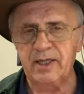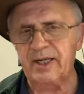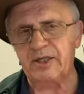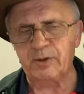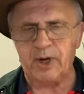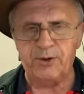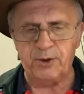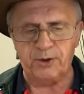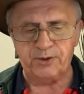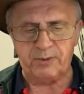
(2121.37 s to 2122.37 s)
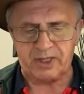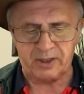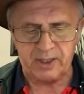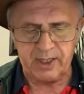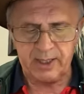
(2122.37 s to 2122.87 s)
That's what I thought,
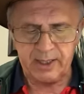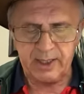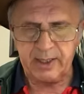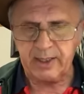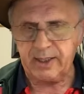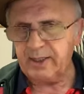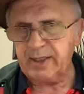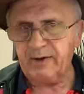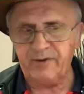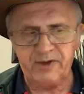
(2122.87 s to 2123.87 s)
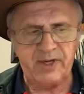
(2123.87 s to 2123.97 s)
but you'd have,